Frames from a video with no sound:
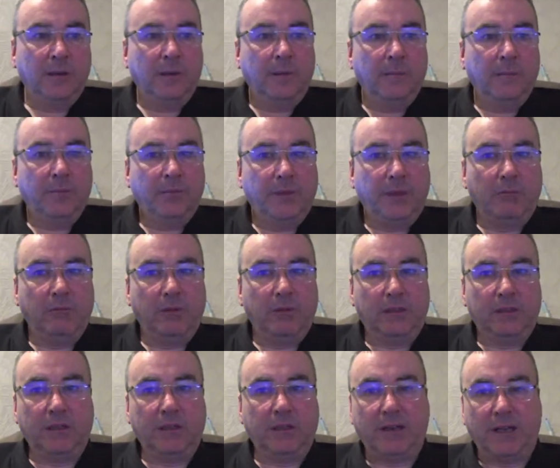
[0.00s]

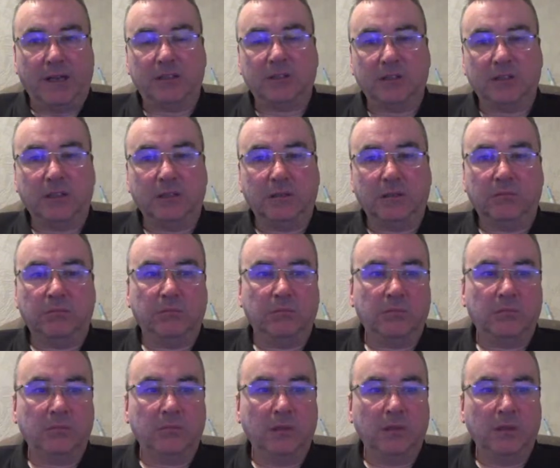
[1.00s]
They were actually
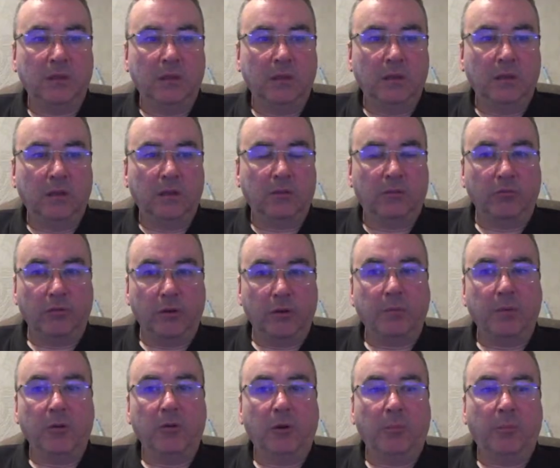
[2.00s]

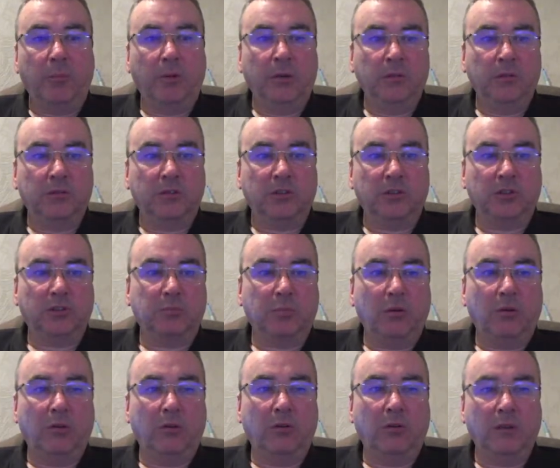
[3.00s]
grouping up to
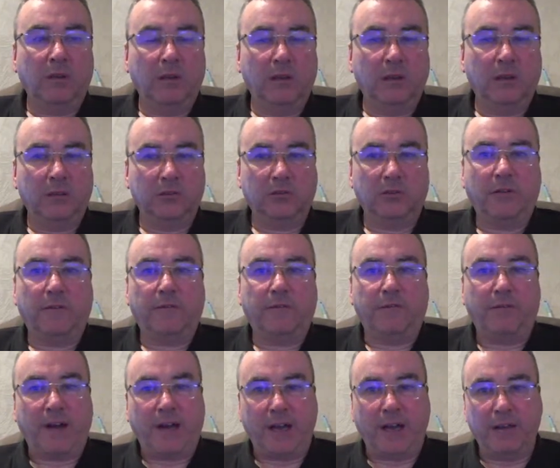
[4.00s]
spawn. I saw
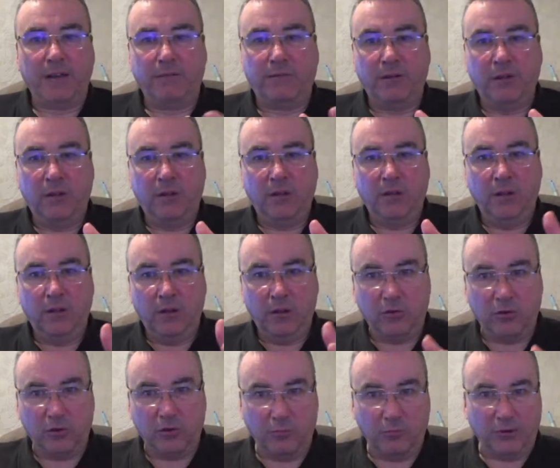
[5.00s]
5
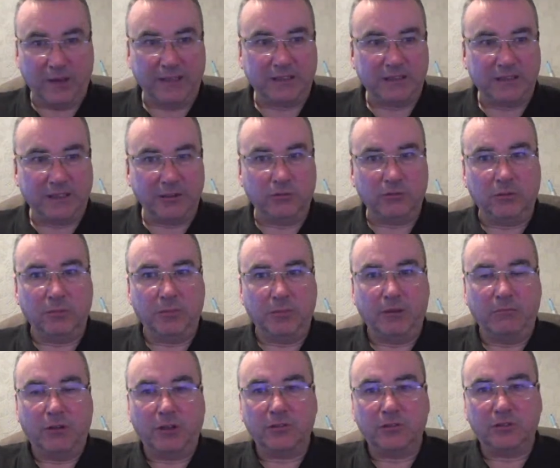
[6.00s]
come right in under me
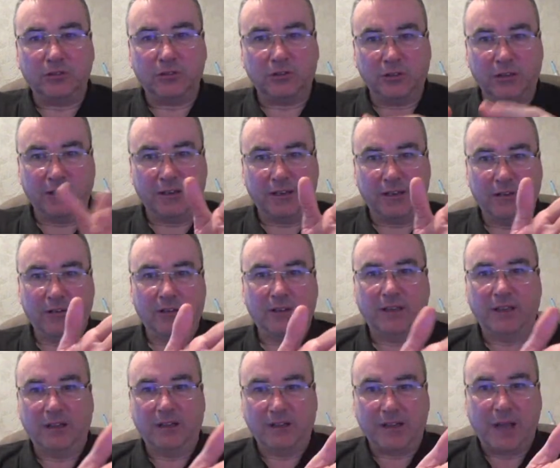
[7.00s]
rods, and like I've got a
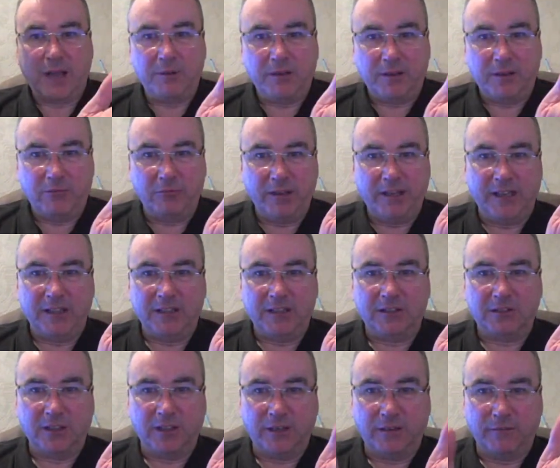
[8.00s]
little gap in the reeds
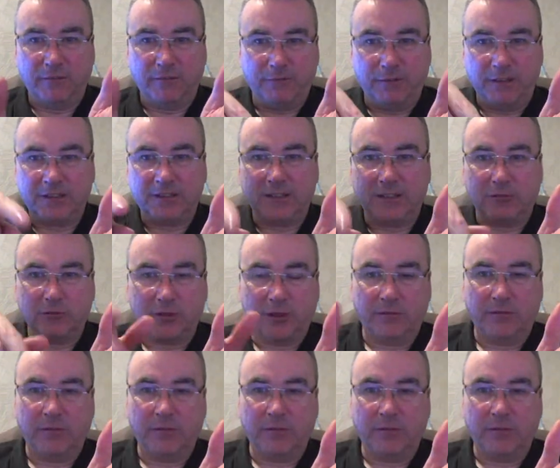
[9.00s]
that you can fish out of